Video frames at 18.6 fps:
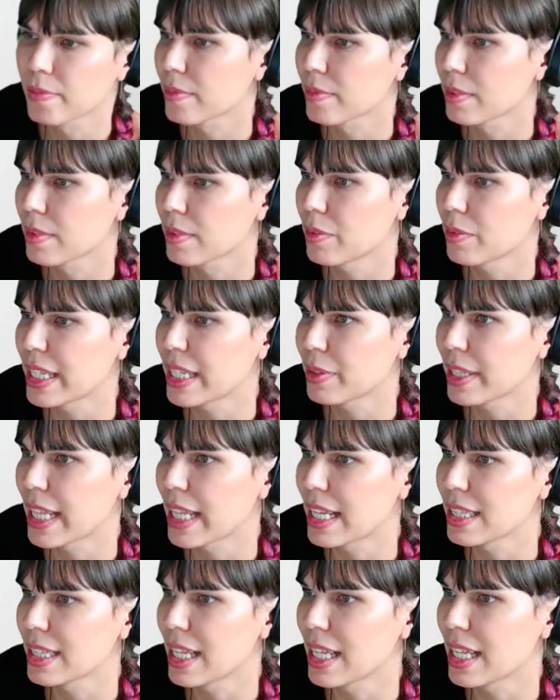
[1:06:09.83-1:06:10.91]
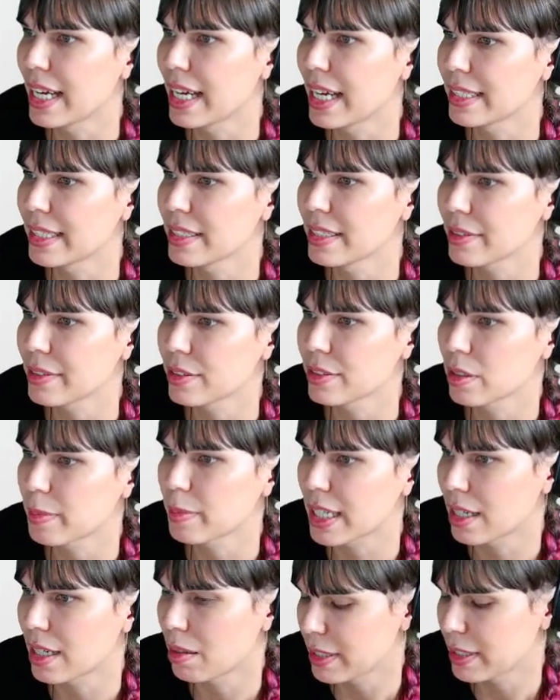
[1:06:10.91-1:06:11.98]
want to get rid of that line too. So I'm going
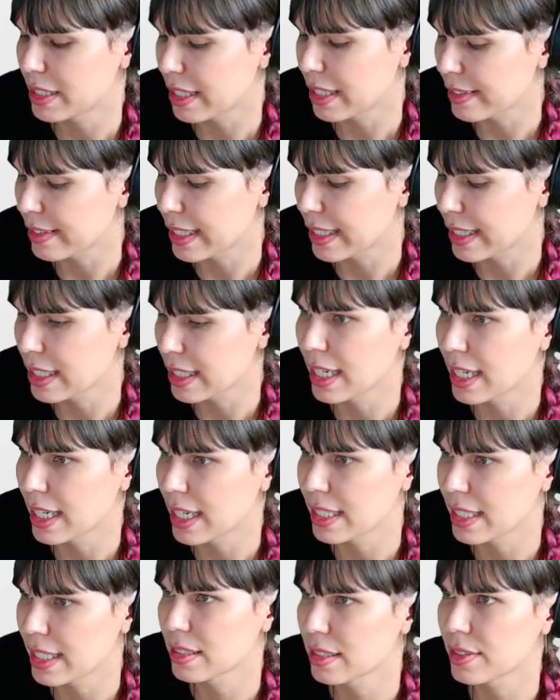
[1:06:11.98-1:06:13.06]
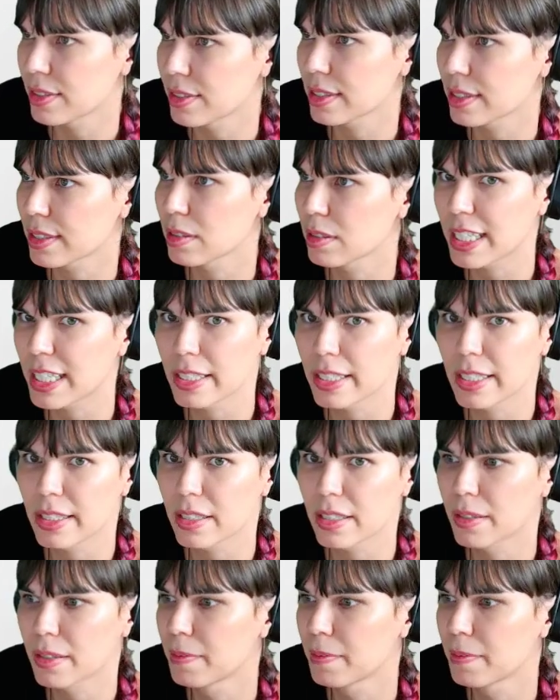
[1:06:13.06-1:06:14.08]
to comment out that line so it looks a little bit cleaner.